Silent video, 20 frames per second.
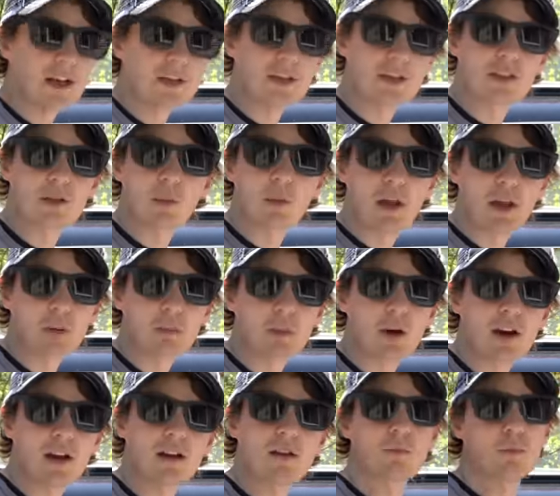It's just a blank
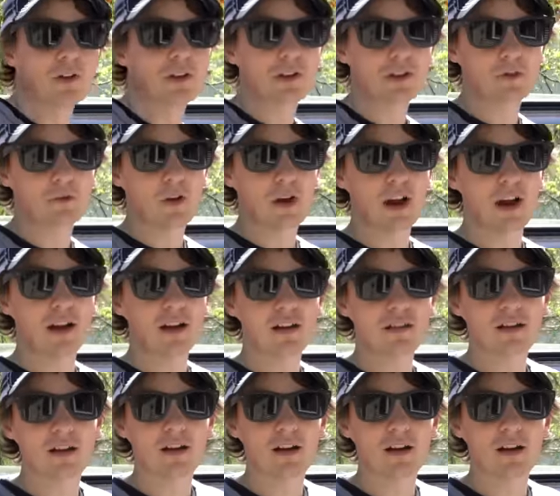button, but it's fine.